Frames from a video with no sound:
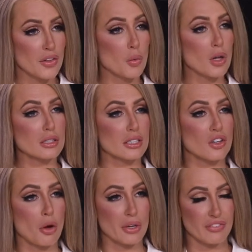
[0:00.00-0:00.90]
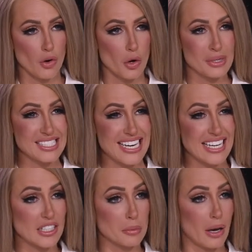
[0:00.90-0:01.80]
Now, the World Economic Forum is
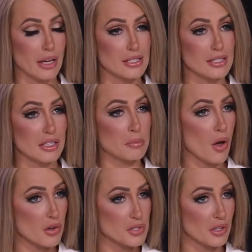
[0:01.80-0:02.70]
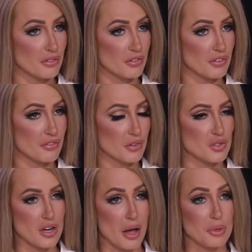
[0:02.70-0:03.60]
taking place in person for the
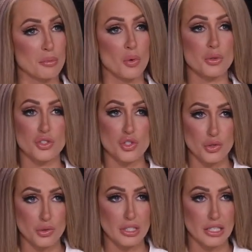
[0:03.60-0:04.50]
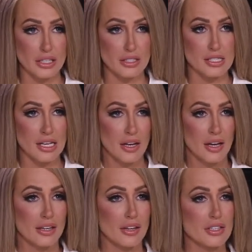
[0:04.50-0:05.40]
first time in more than two years.
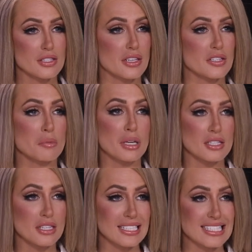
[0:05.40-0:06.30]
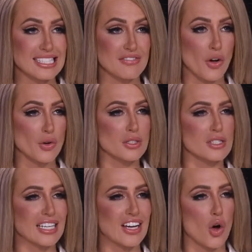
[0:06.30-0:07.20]
Now, this year's meeting is
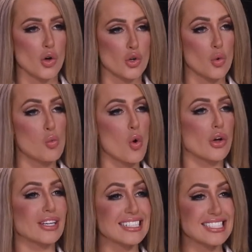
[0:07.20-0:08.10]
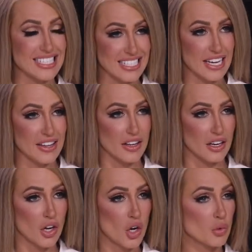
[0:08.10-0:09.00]
focusing on working together
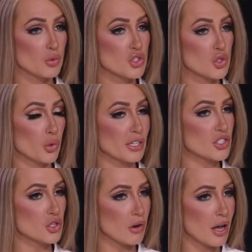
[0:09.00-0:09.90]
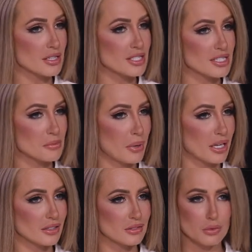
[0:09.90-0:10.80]
restoring trust.
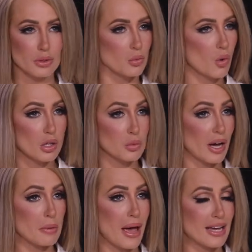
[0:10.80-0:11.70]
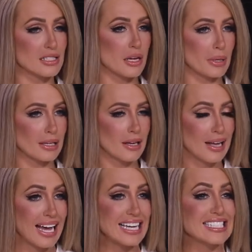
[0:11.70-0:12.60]
But with a worldwide pandemic,
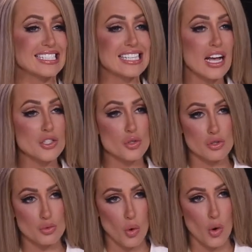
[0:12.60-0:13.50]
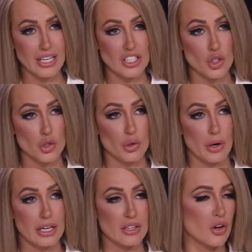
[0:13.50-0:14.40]
a disastrous war in
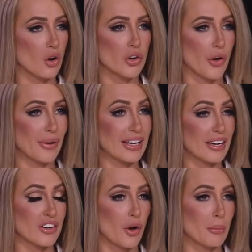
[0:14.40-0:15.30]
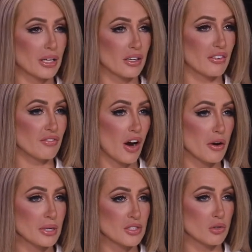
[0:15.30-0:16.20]
Ukraine, and ongoing economic and
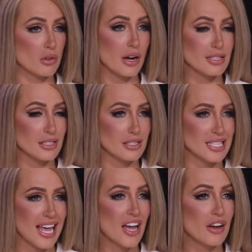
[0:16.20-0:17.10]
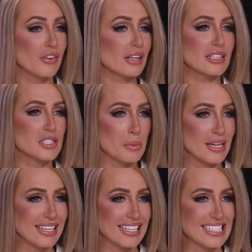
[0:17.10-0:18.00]
environmental crises, frankly
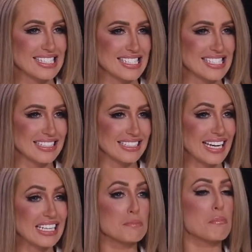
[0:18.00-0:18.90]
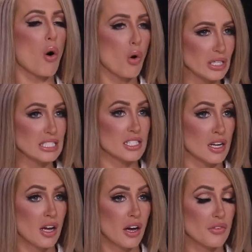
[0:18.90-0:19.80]
speaking, is there still any point
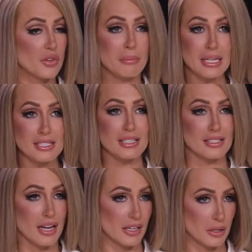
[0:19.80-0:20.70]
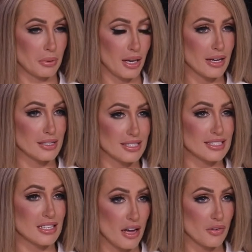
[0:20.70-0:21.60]
of the meeting taking place
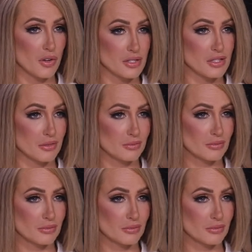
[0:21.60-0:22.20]
in Davos?